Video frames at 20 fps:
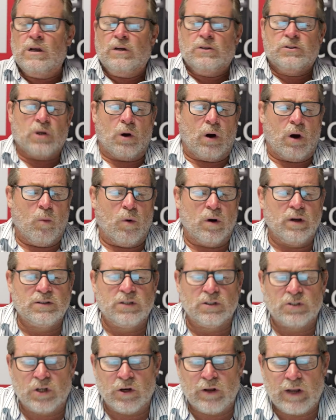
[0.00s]
So I wanted
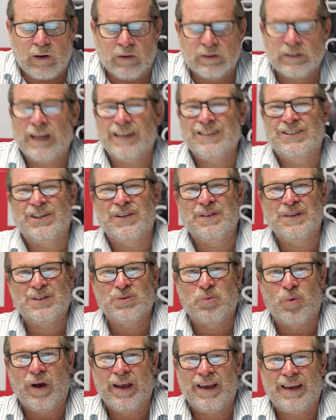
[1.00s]
to turn our attention this
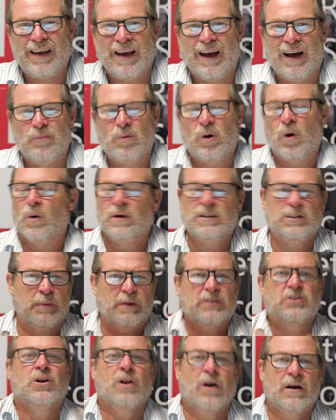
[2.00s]
week. We always
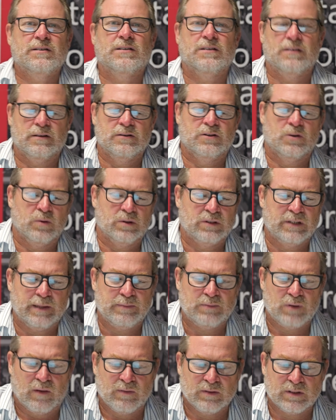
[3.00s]
specialise in and do a
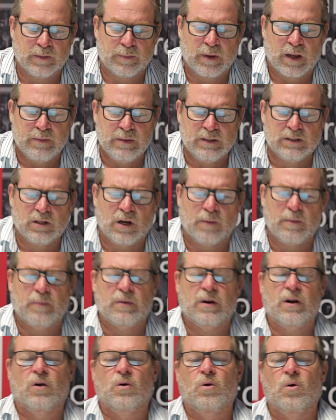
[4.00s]
deep dive on something, and this time I'm
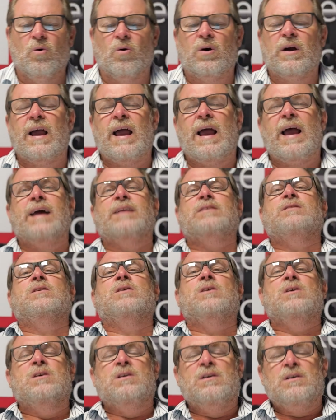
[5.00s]
going to look at
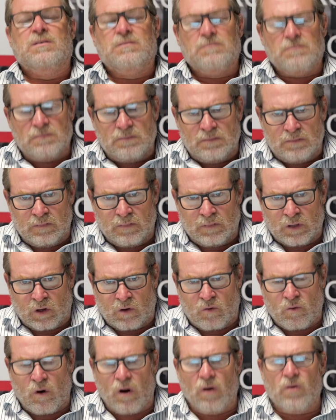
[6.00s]
the
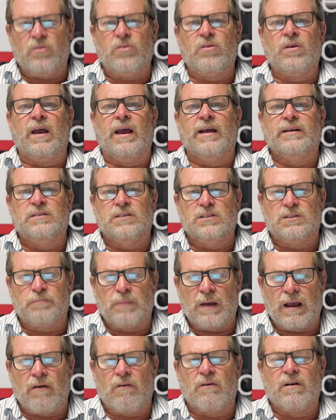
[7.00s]
growth and
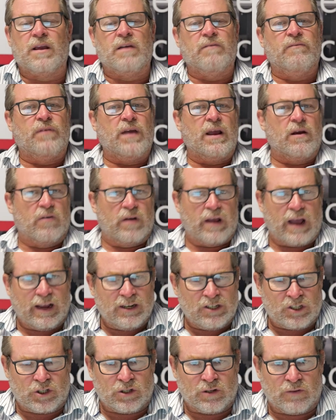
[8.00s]
disparity and
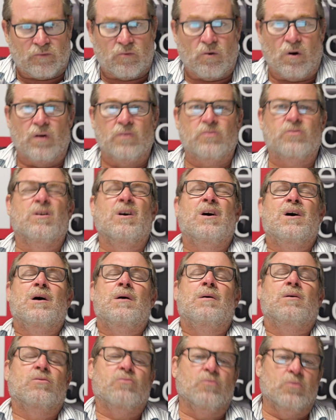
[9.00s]
variation of growth
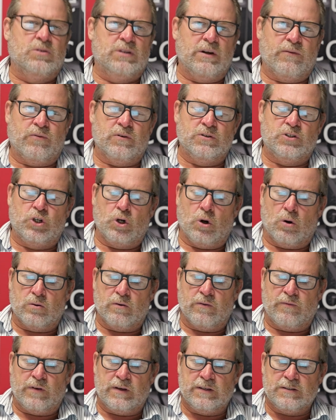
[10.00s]
through different
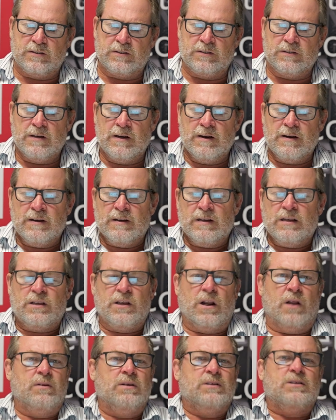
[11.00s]
geographies.
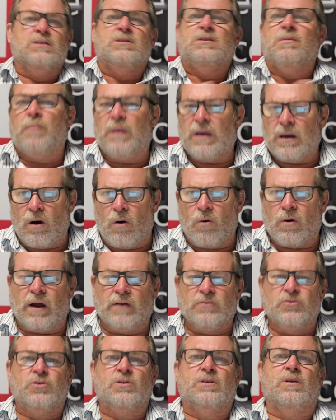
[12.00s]
This is a big old
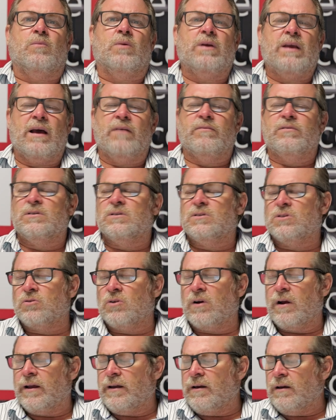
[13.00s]
country that we have in
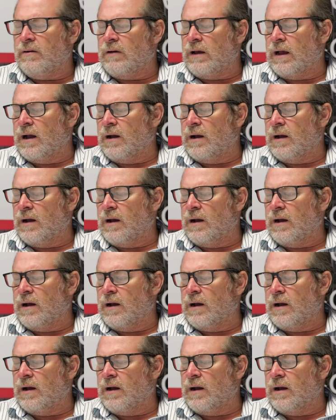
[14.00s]
Australia.